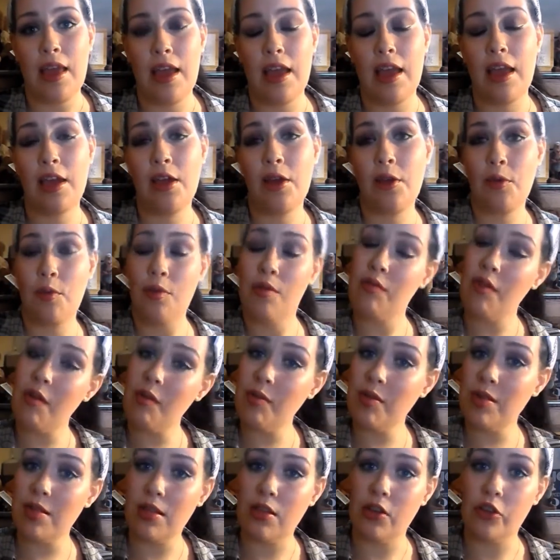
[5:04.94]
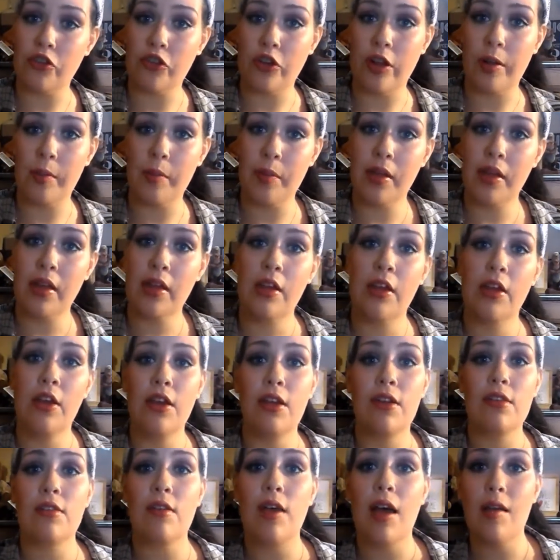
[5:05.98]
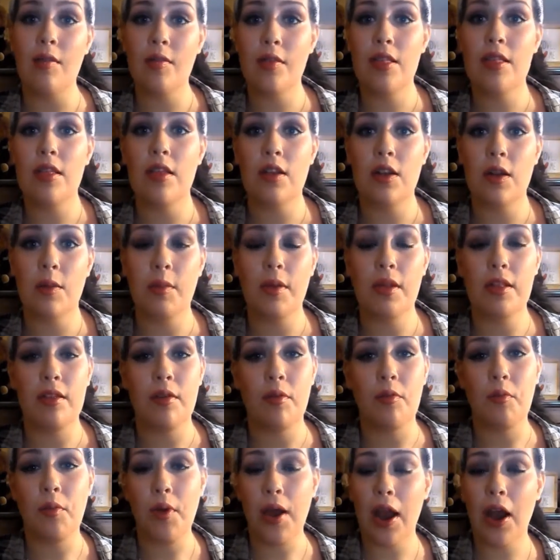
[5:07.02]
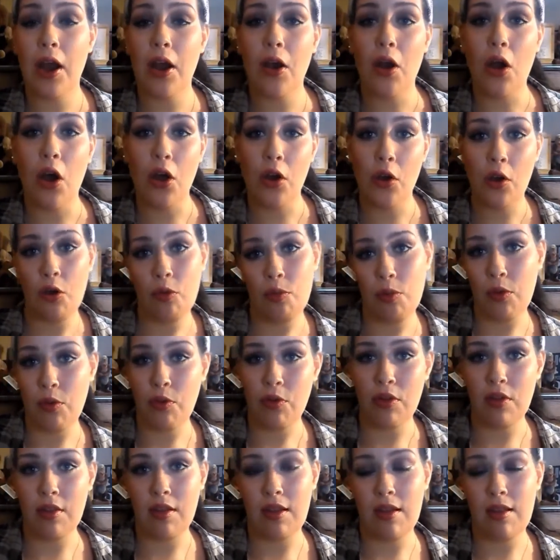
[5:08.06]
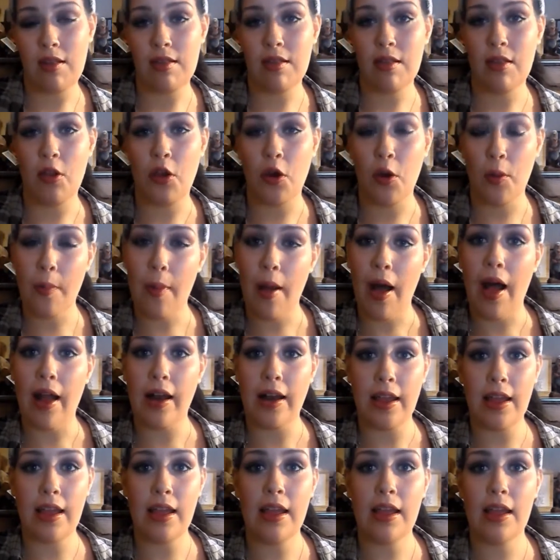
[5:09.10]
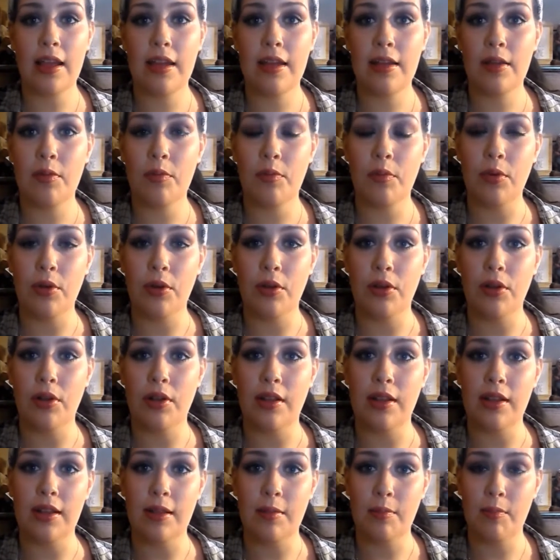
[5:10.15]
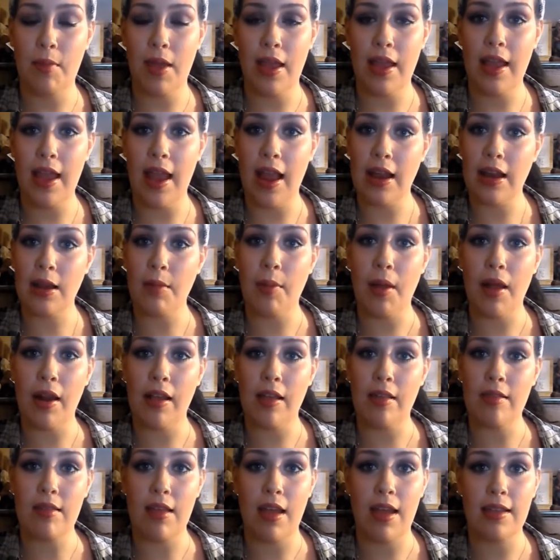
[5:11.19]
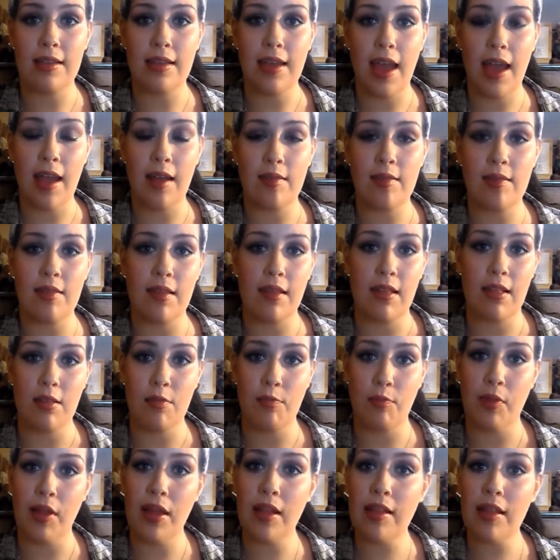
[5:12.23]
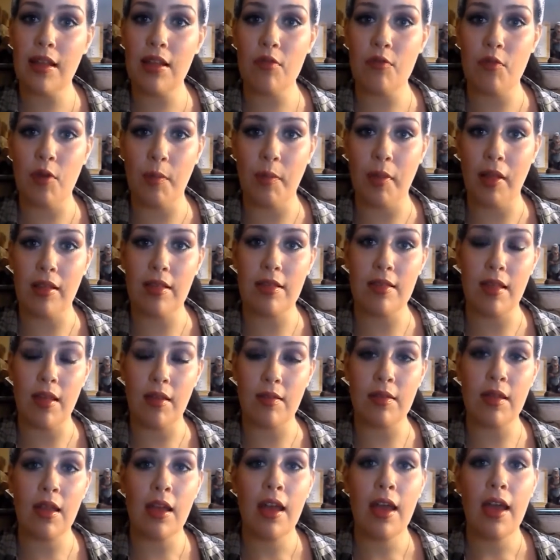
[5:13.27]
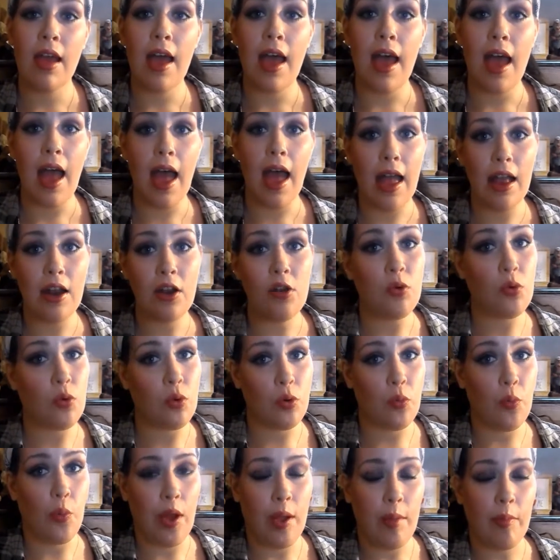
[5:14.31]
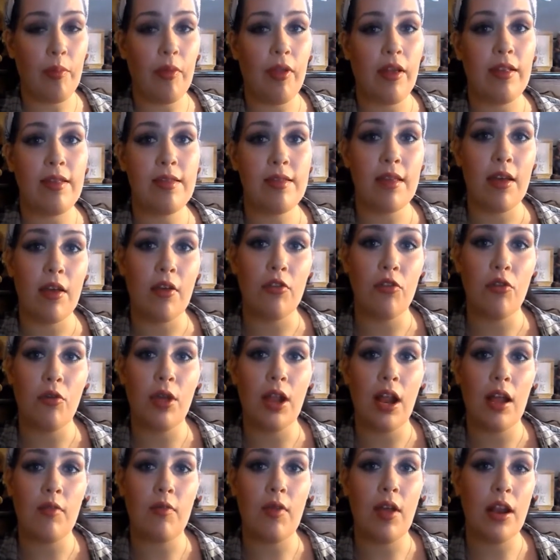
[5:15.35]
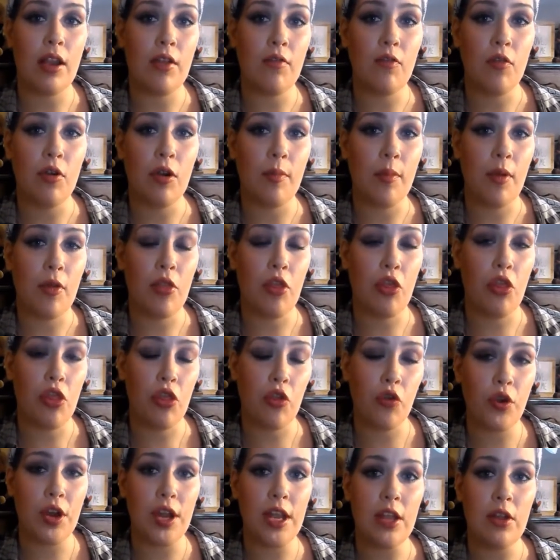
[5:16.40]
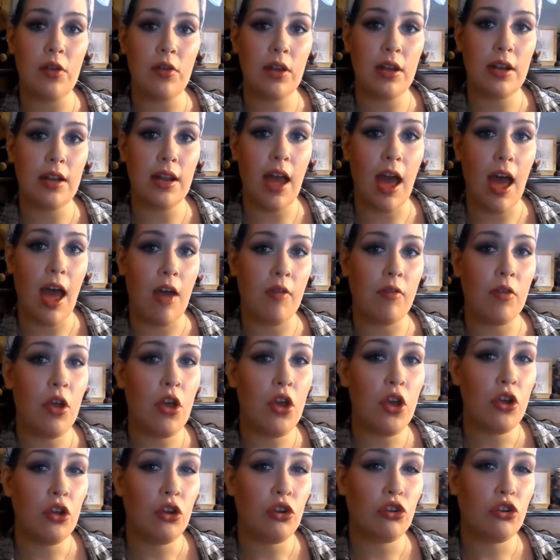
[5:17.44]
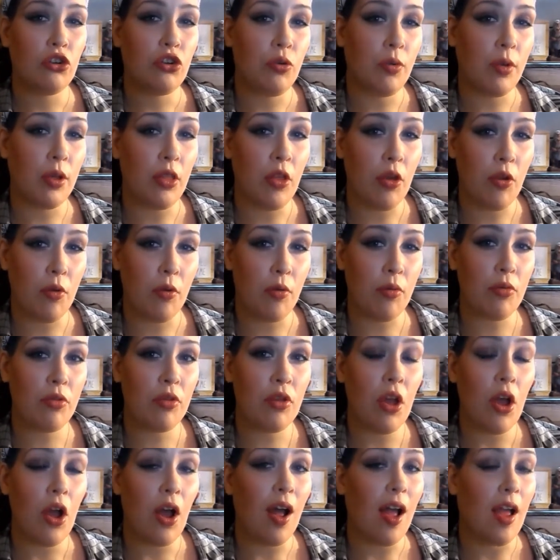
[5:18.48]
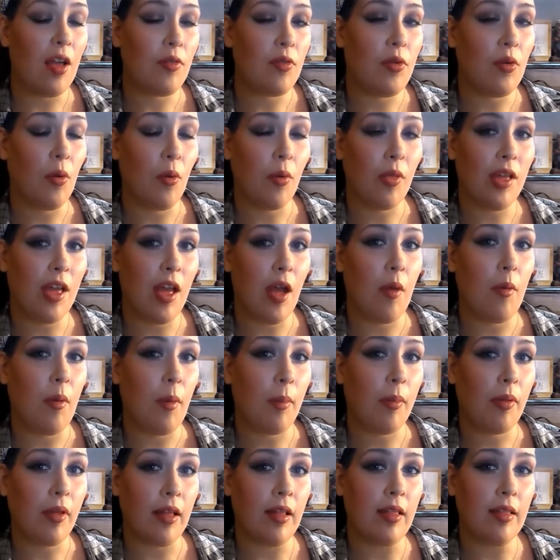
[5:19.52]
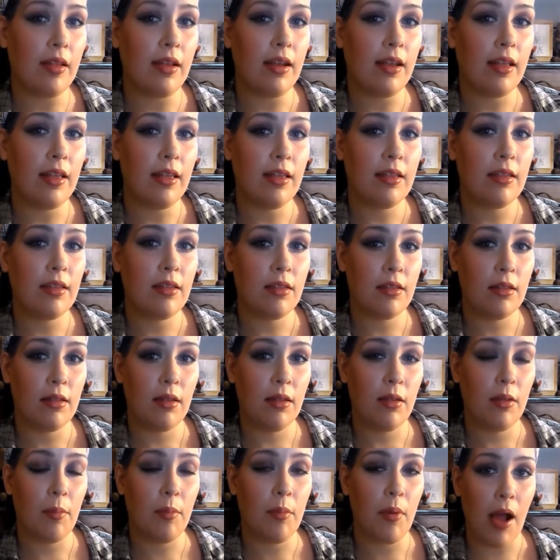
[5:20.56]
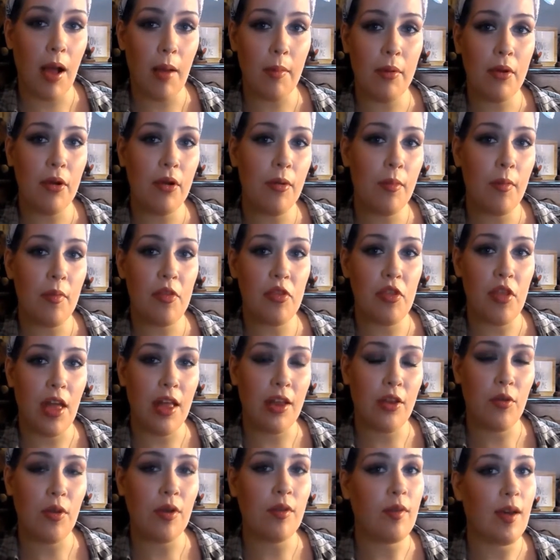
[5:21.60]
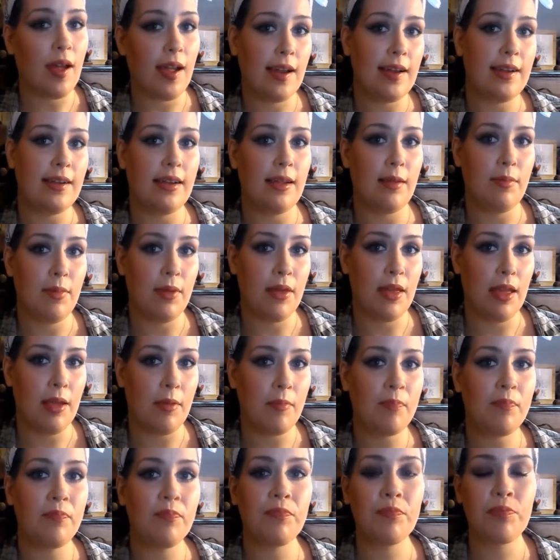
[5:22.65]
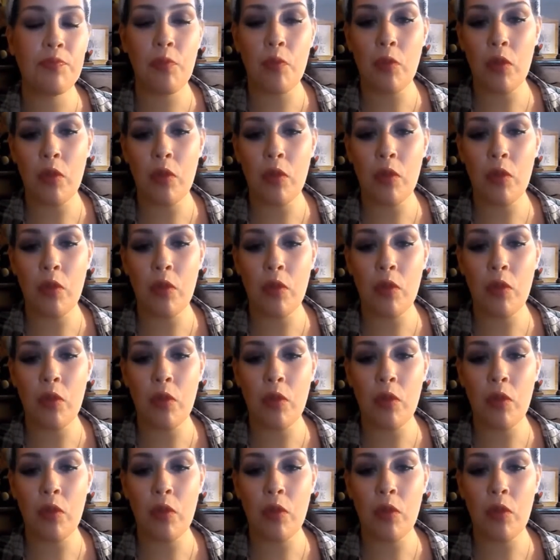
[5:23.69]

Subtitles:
me with Evans syndrome. So, Evans syndrome is a rare autoimmune disease. Your body will make antibodies that attacks its platelets, red blood cells, and or white blood cells. You can have any form of the three. You need to have two of those. If you only have a platelet problem, then you have ITP.